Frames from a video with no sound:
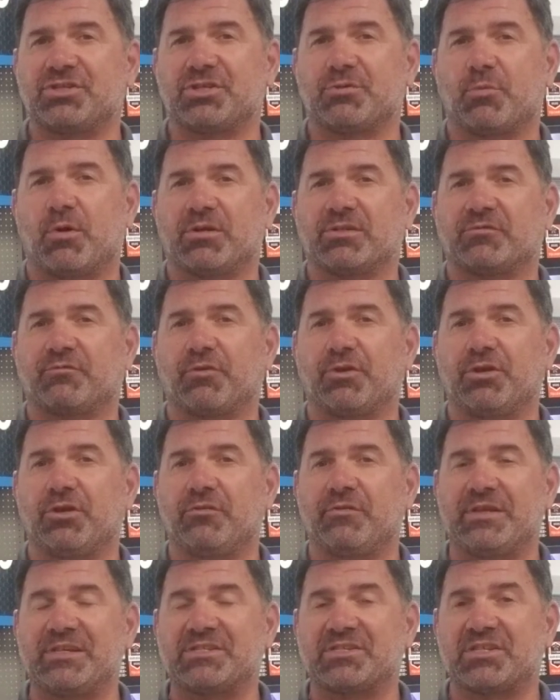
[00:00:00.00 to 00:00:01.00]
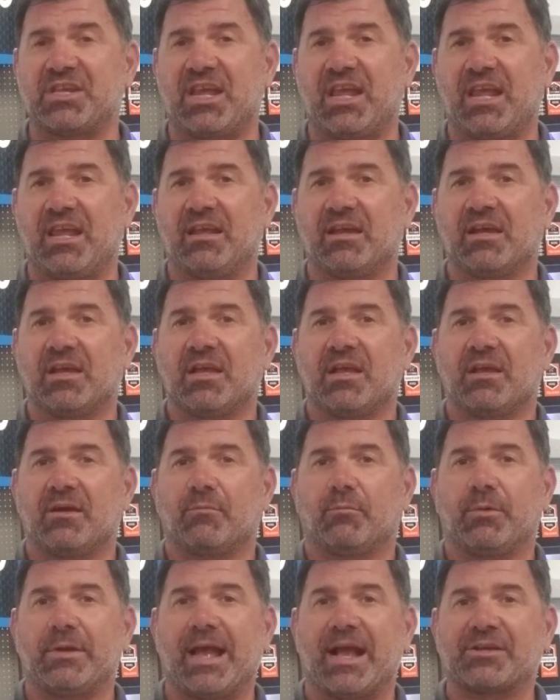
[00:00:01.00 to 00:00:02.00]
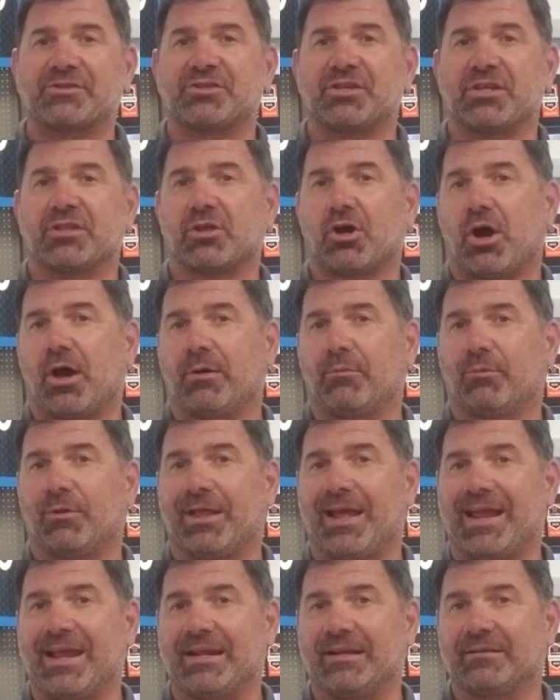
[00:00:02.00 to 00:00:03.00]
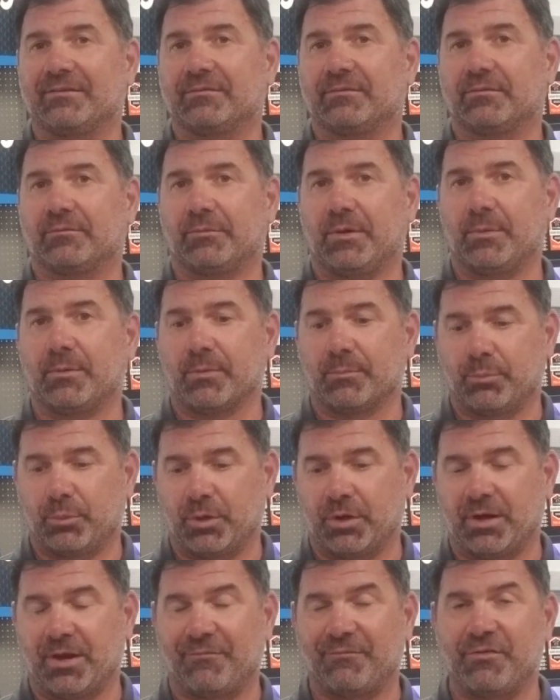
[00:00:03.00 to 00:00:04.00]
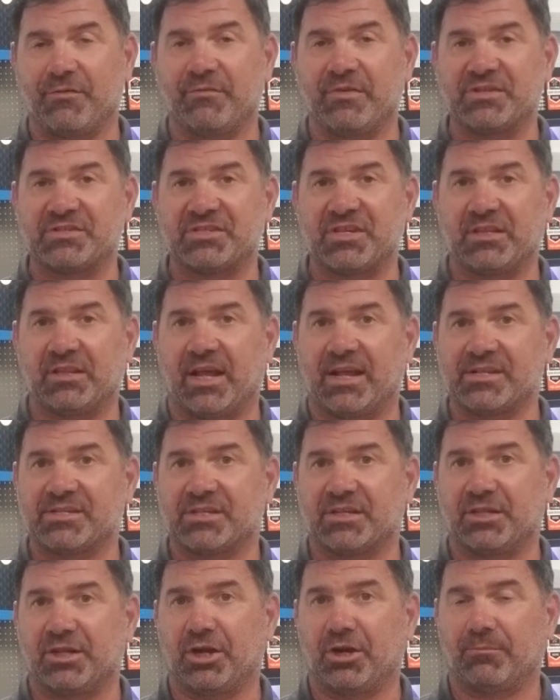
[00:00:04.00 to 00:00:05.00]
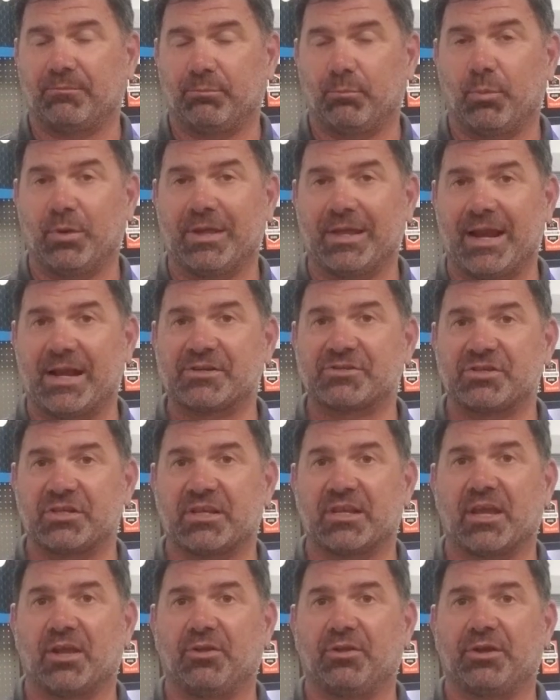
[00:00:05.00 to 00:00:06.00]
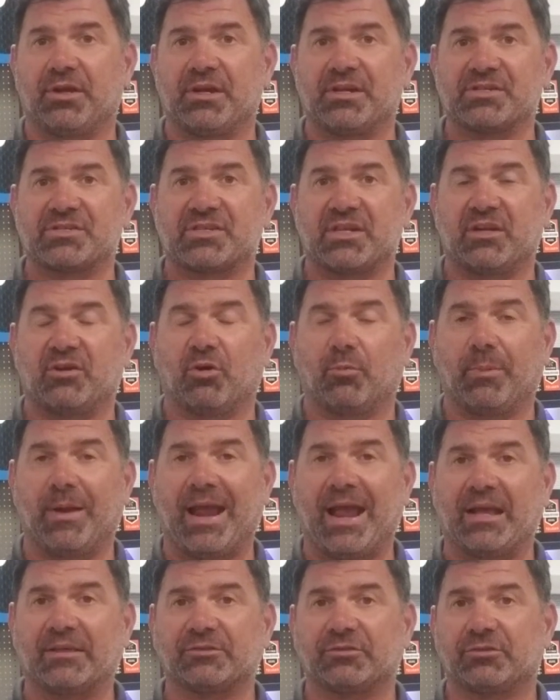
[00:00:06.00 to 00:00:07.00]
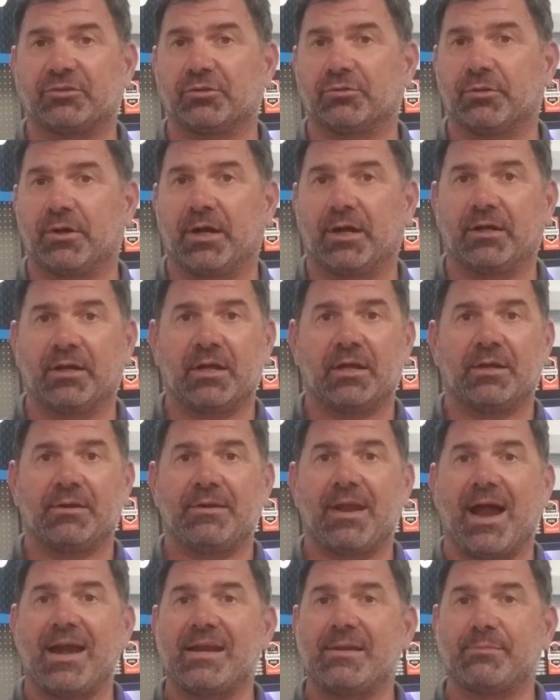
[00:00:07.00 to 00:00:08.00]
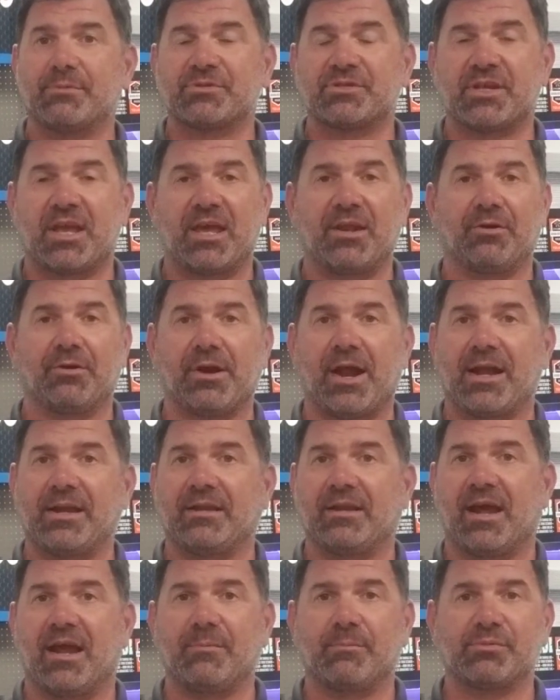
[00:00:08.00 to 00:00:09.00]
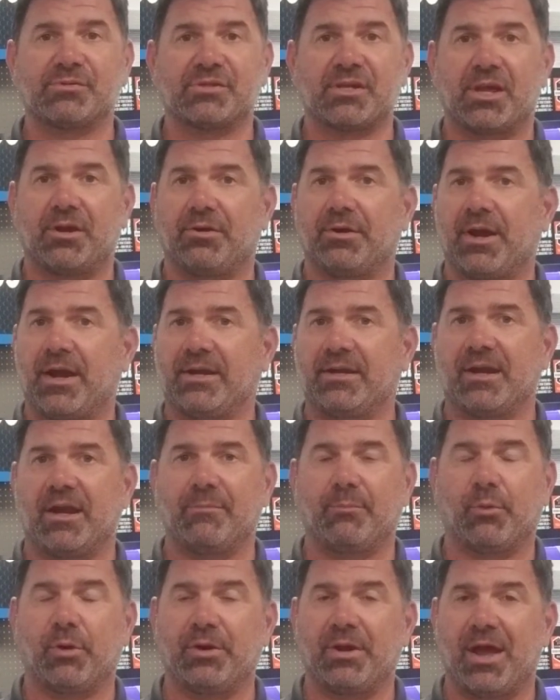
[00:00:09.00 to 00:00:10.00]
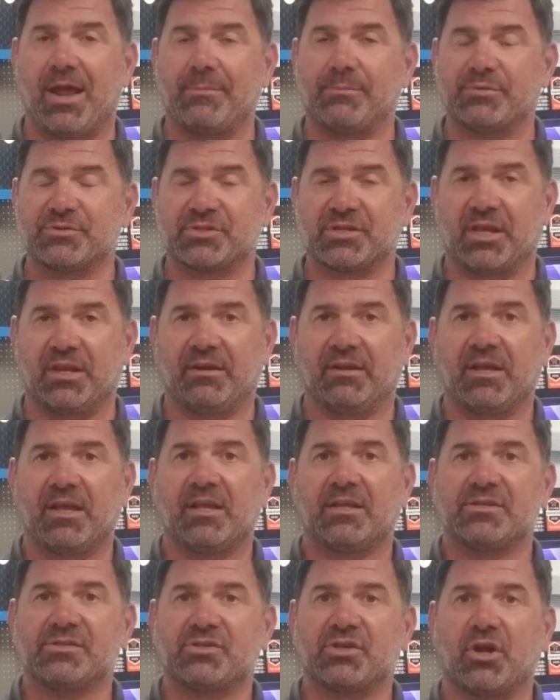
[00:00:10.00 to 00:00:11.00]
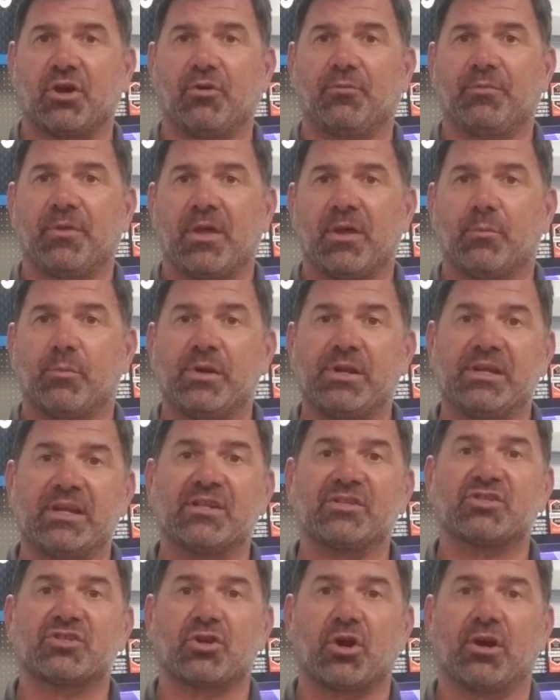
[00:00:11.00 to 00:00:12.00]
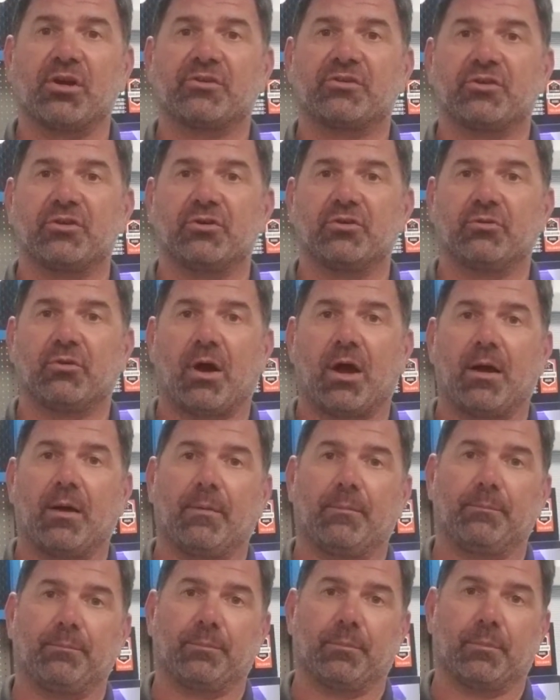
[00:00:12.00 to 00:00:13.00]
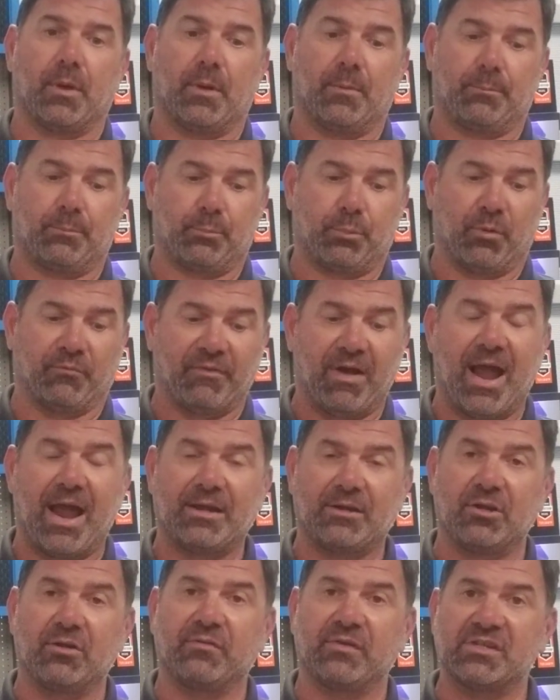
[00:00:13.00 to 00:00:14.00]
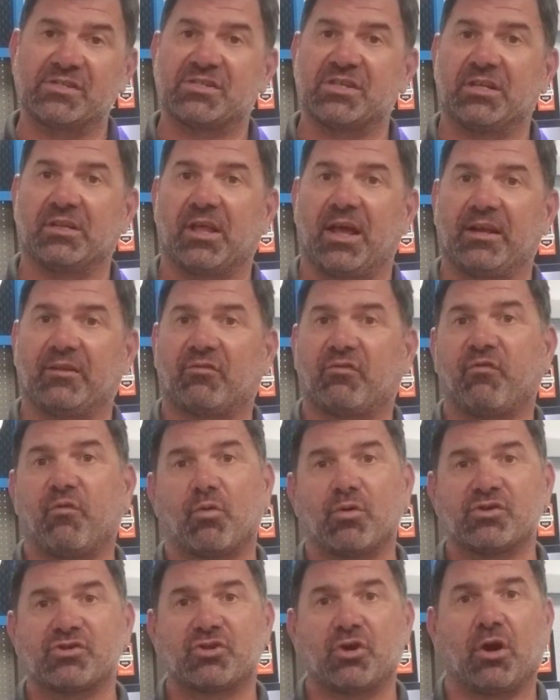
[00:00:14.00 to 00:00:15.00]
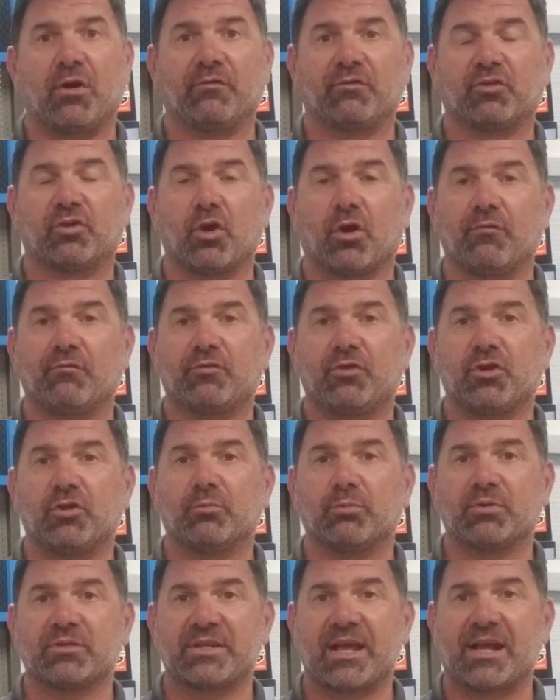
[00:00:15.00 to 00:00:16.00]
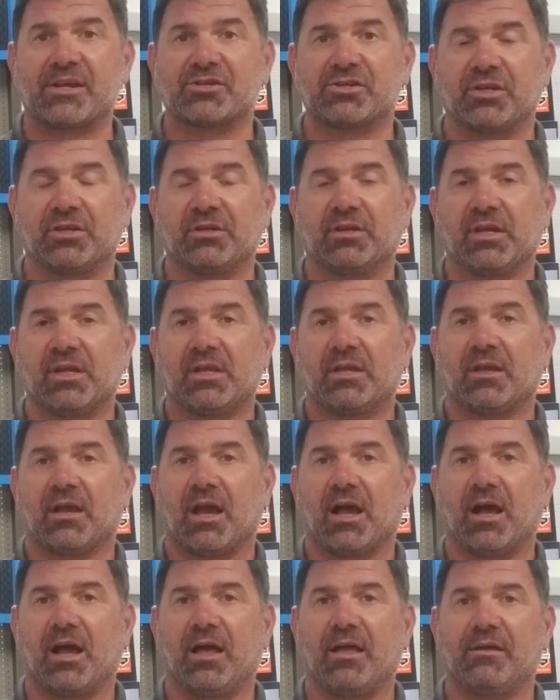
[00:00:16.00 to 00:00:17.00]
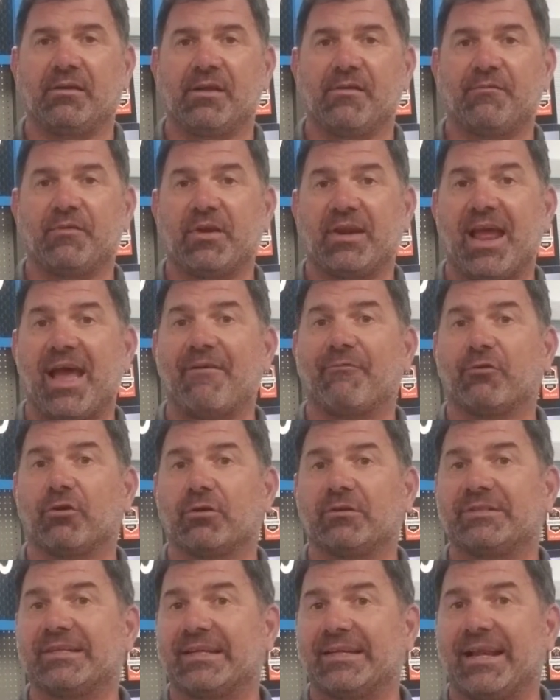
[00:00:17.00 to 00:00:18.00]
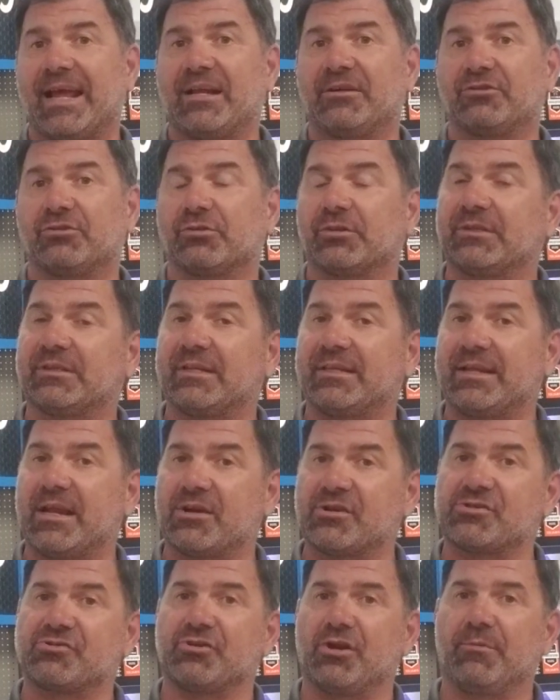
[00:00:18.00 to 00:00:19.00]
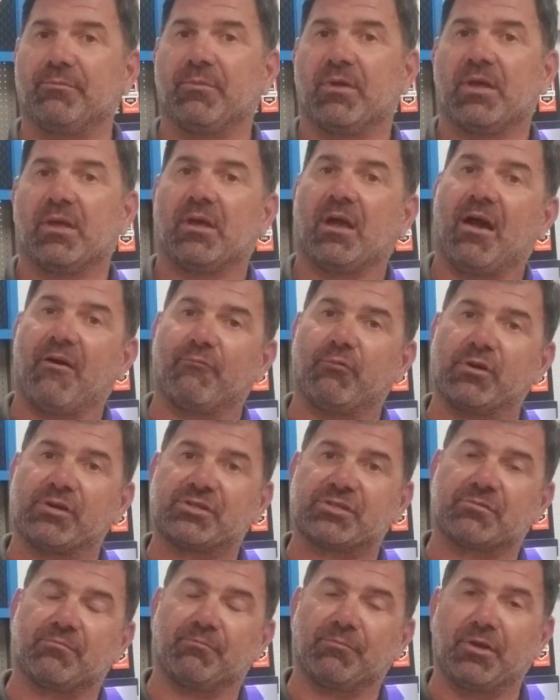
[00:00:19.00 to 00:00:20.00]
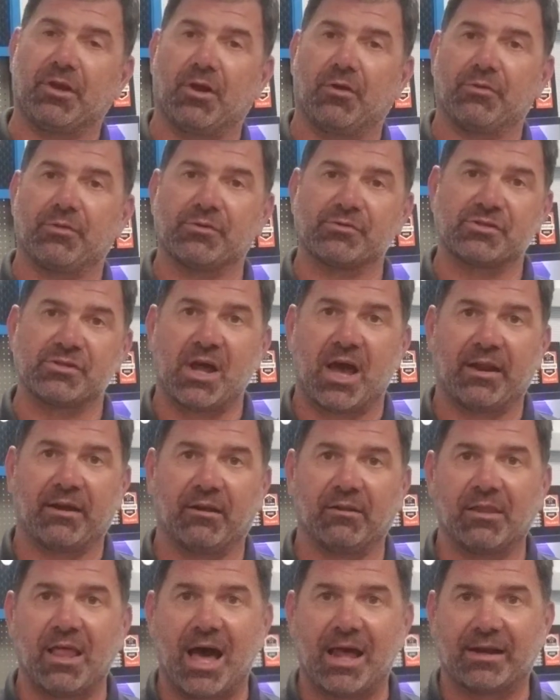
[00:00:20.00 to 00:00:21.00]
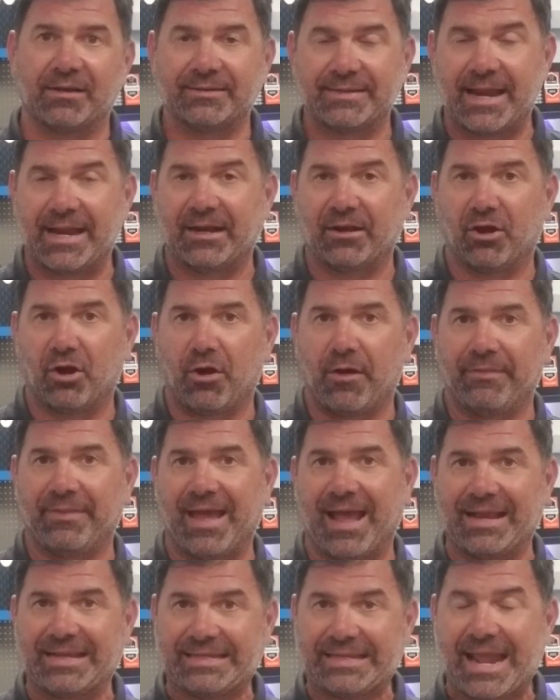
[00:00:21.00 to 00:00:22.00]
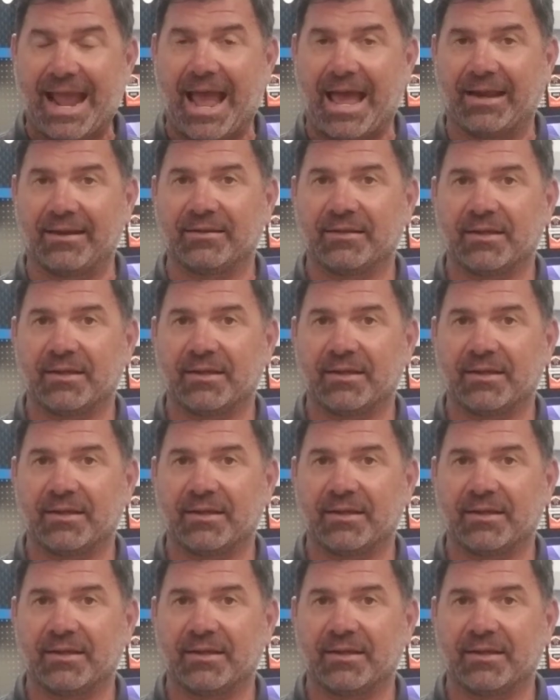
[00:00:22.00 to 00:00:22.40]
it was for UVC, we actually thought, well, hey, we can put enough UVC lights in there, we can actually kill it in a single pass to 90% or 99% or 99.9%. So we did start to provide UVC lights for SARS-CoV-2 protection if it ever did enter into the airstream, of which, there's not a lot of data on that yet,